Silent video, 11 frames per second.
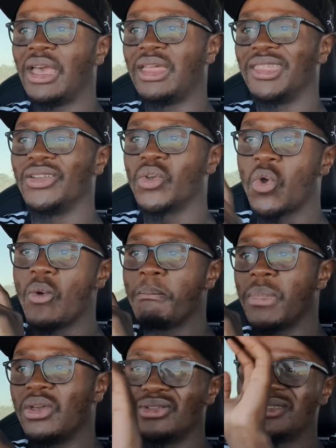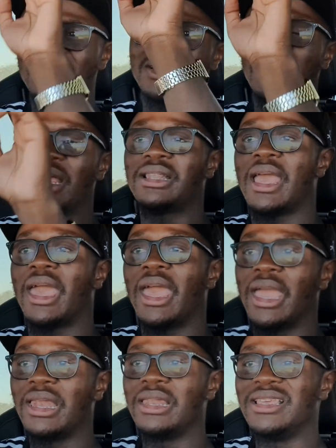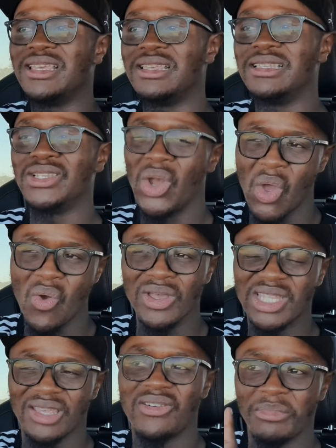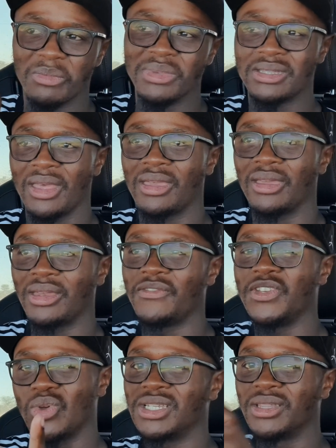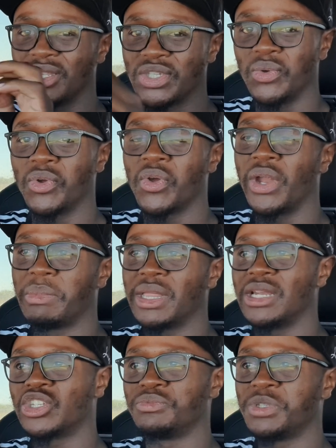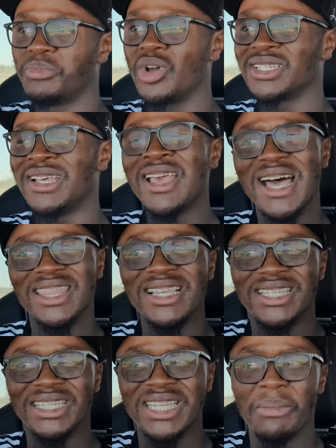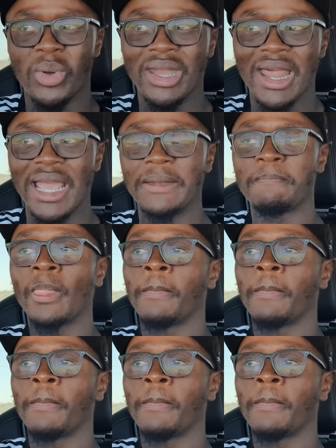And then Kumbi was just slightly ahead. His lowest, if I'm not mistaken, if he's watching this, he will correct me in the description box. I think he said 10.9.